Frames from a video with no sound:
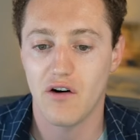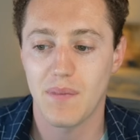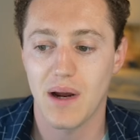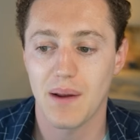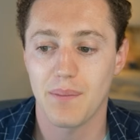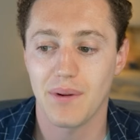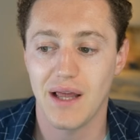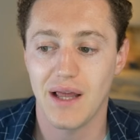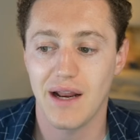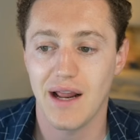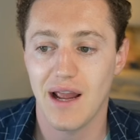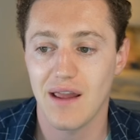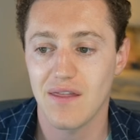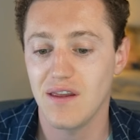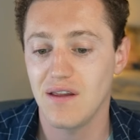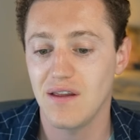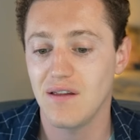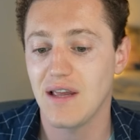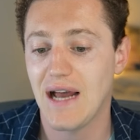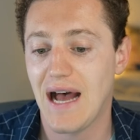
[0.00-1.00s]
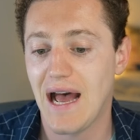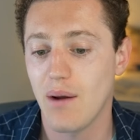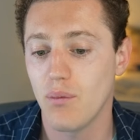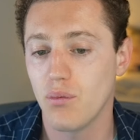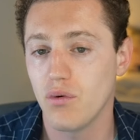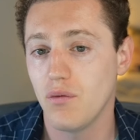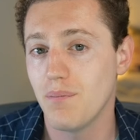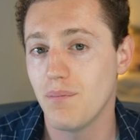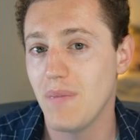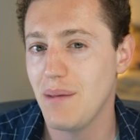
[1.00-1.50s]
my plan. I think I
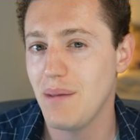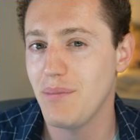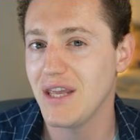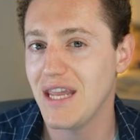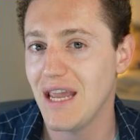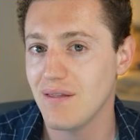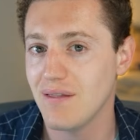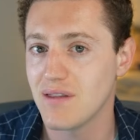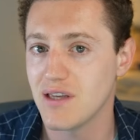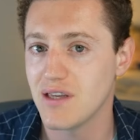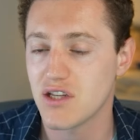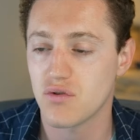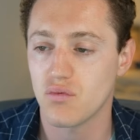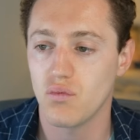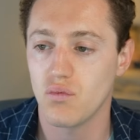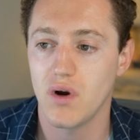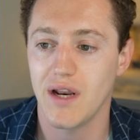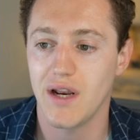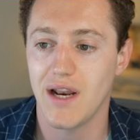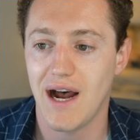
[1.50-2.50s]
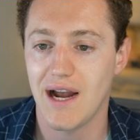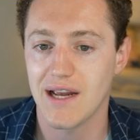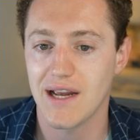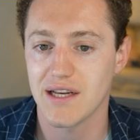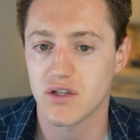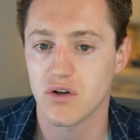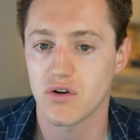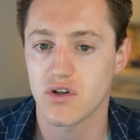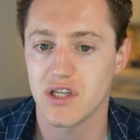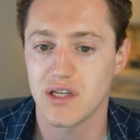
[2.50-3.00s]
will maybe get this when I
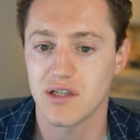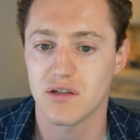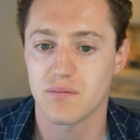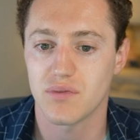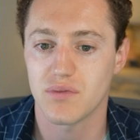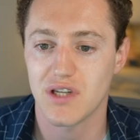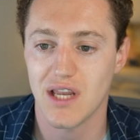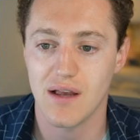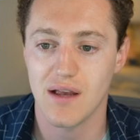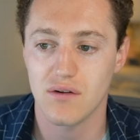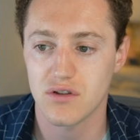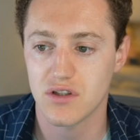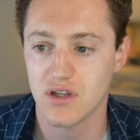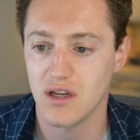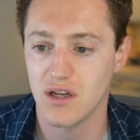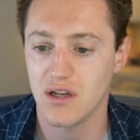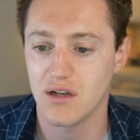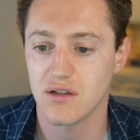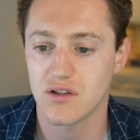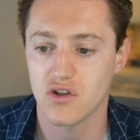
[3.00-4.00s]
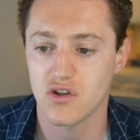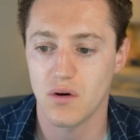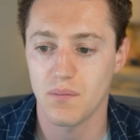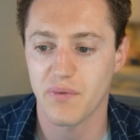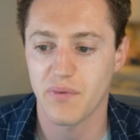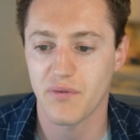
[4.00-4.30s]
start seeing some sales and some